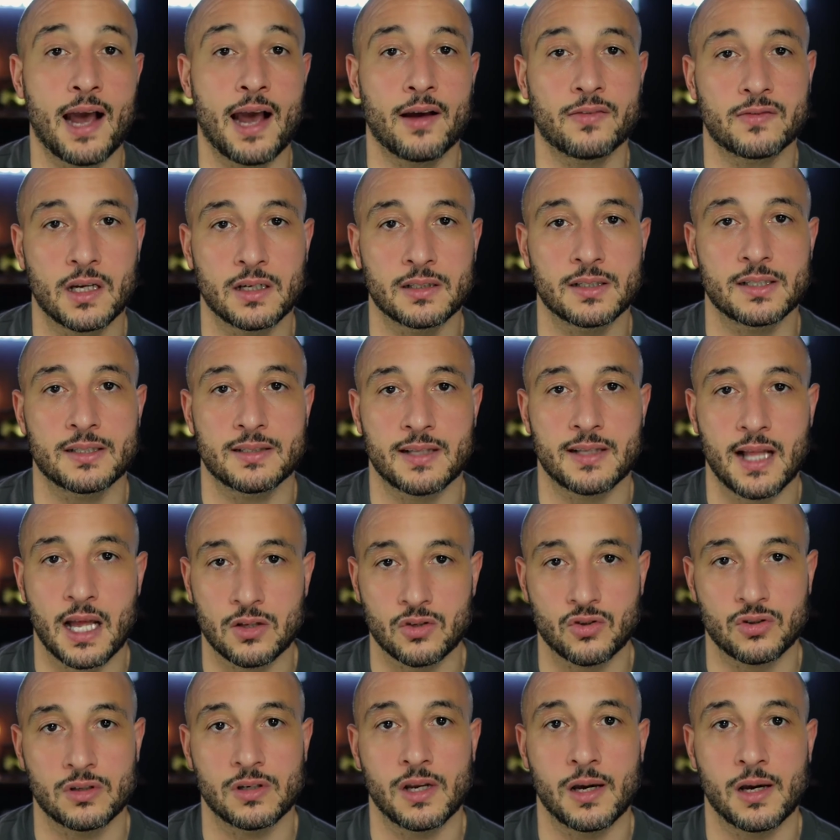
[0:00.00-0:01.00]
to understand
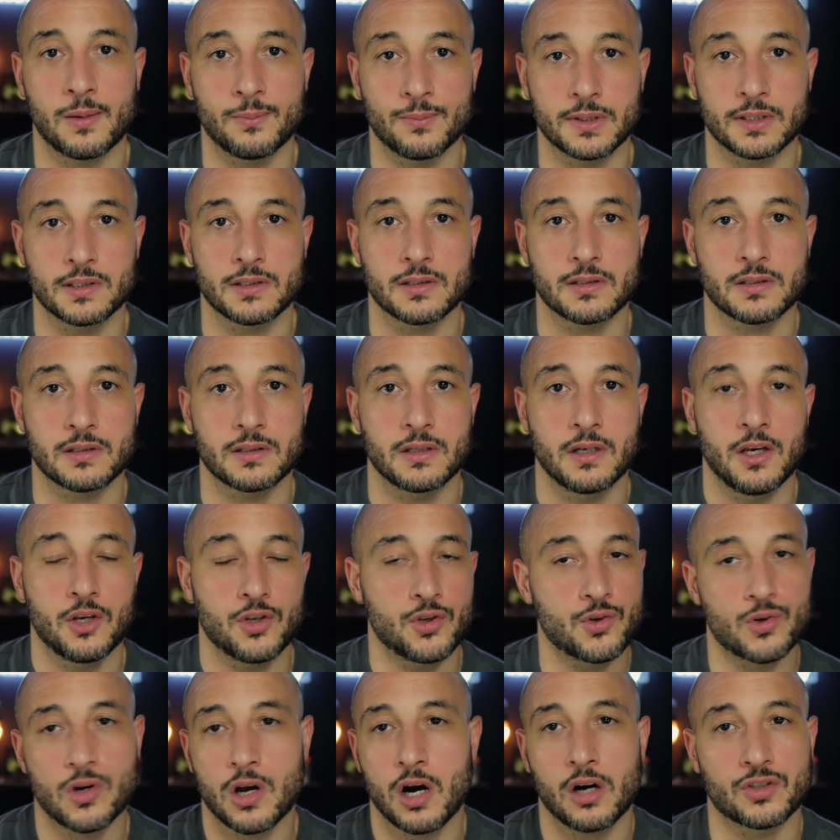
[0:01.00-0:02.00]
your numbers.
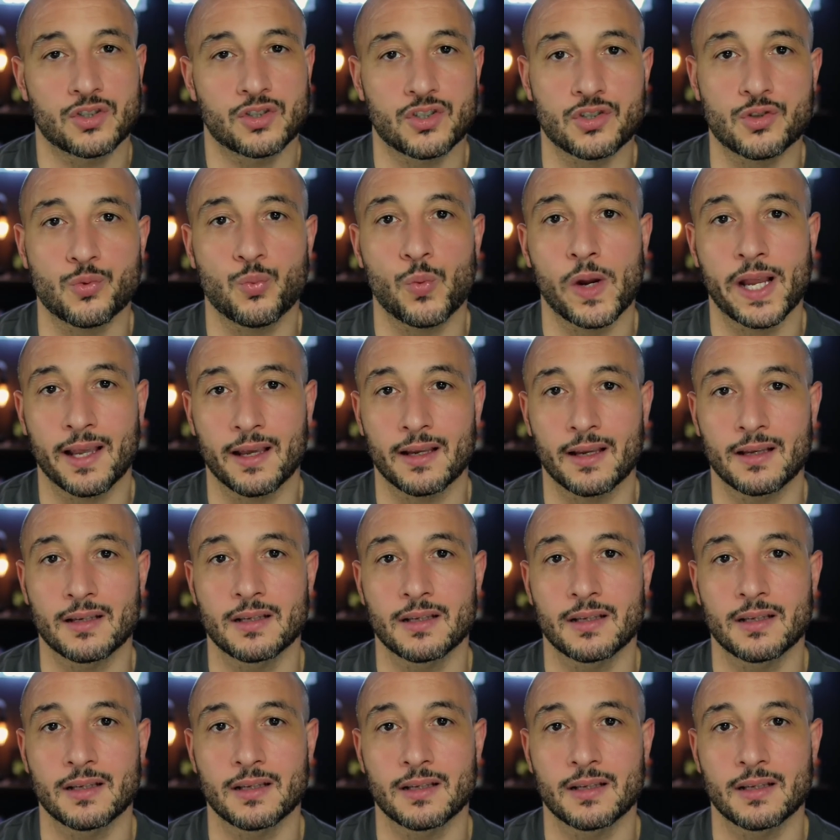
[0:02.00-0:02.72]
You can't just wing it.